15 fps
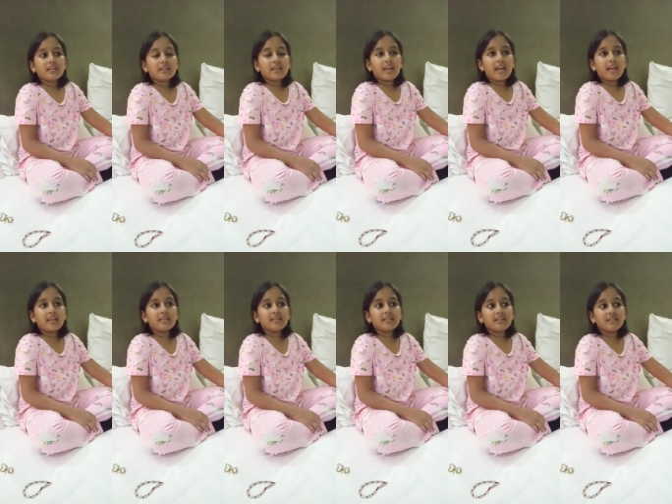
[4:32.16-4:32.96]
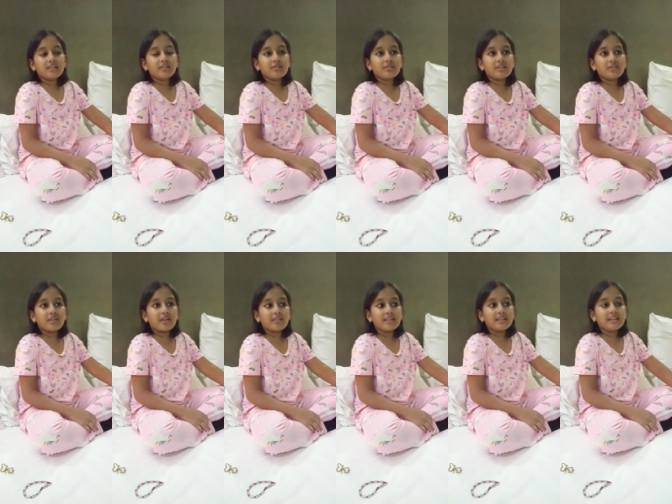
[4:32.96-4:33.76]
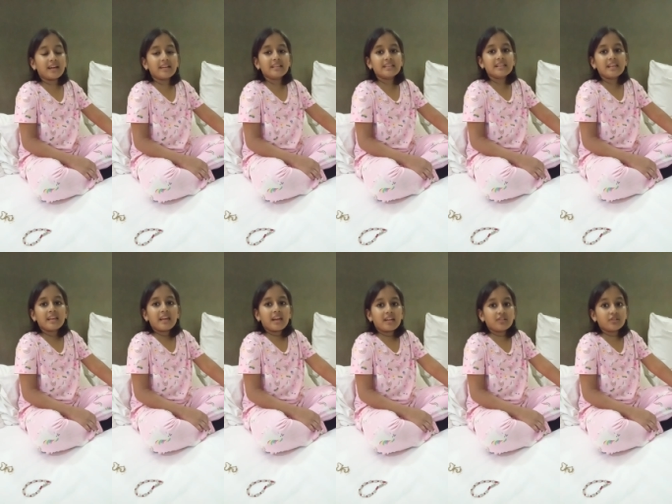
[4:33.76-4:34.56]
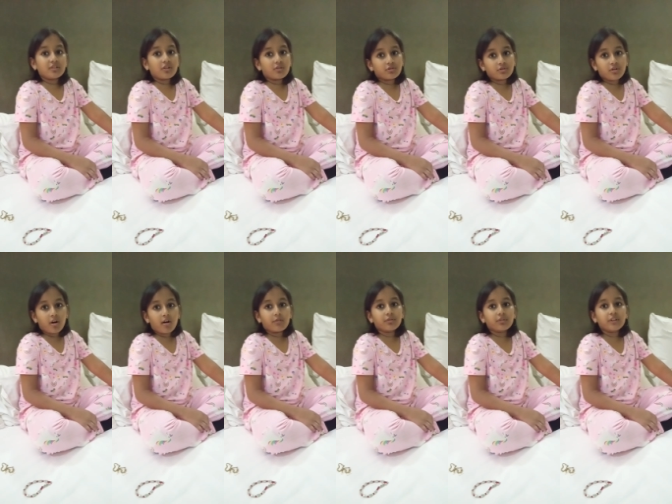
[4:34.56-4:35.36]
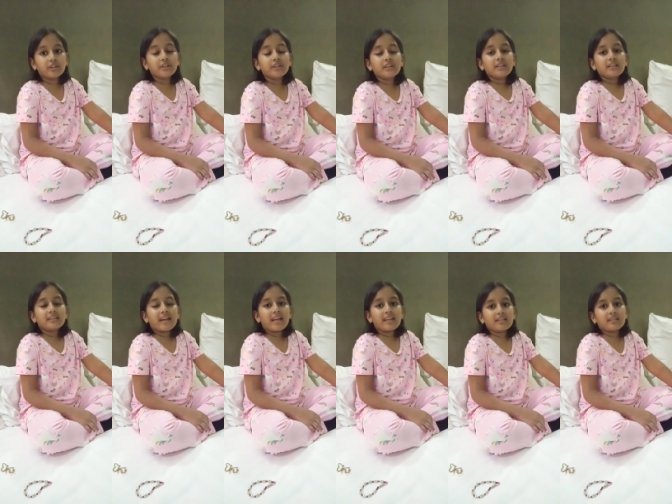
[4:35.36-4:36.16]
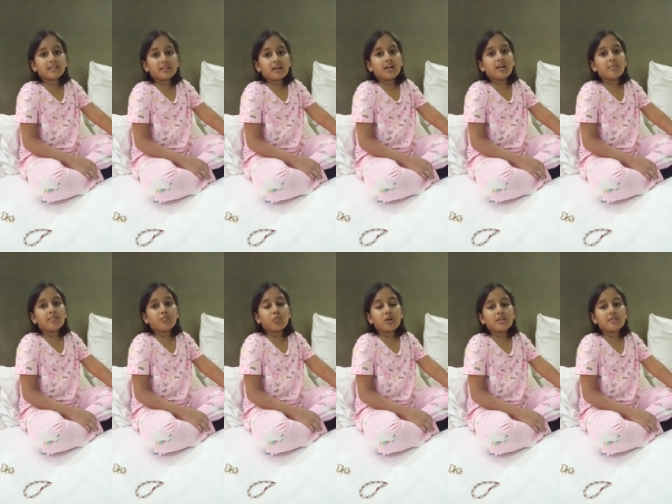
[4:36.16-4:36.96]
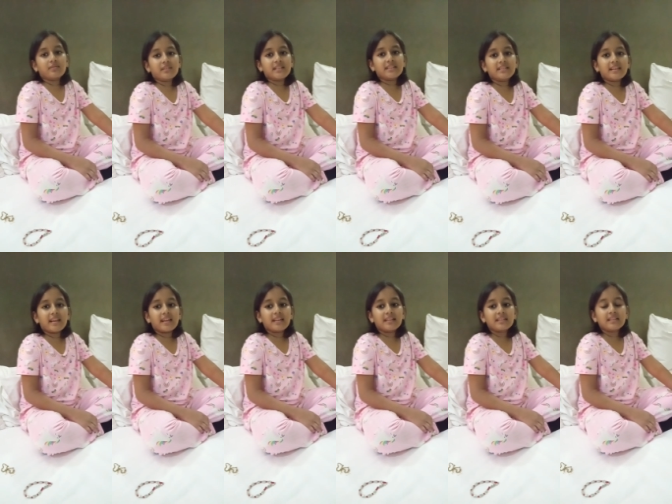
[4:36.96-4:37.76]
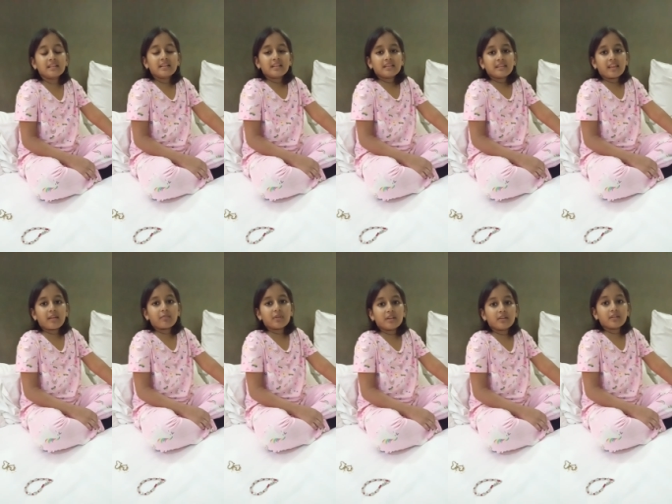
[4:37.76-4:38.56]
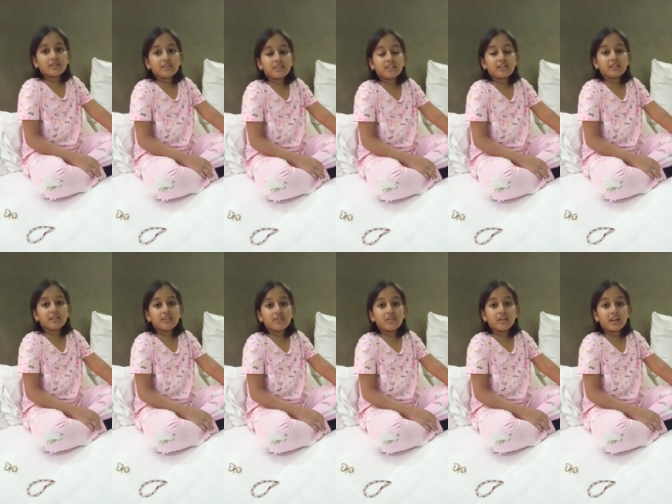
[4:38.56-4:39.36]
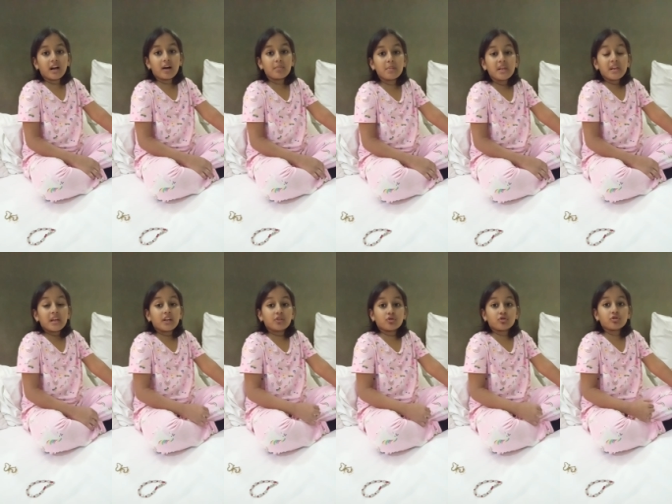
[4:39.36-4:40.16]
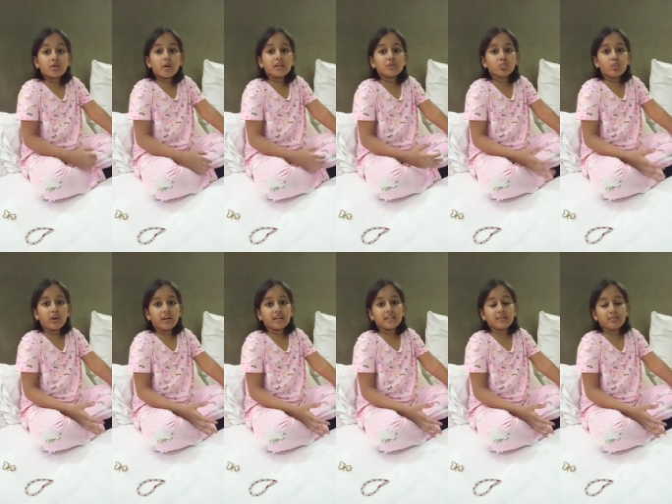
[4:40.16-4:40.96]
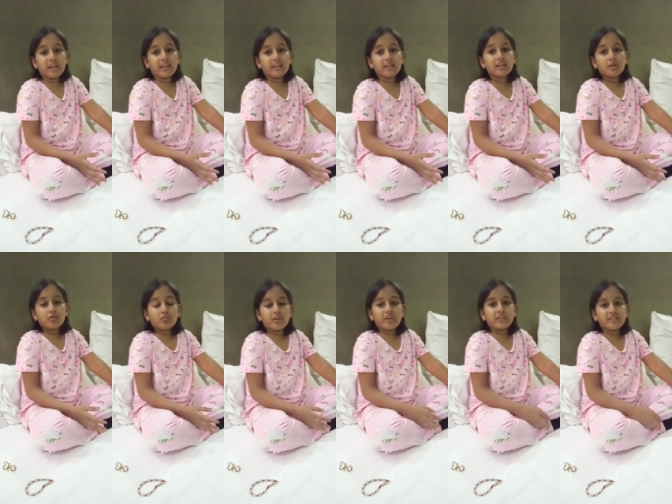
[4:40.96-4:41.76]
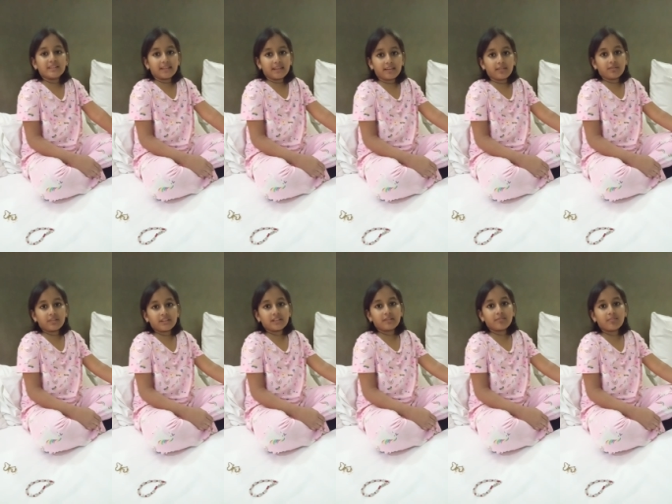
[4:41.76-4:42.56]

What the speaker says: And she was very nice. And she also offered that one of these days that she could even come and show us where it's made, where she lives.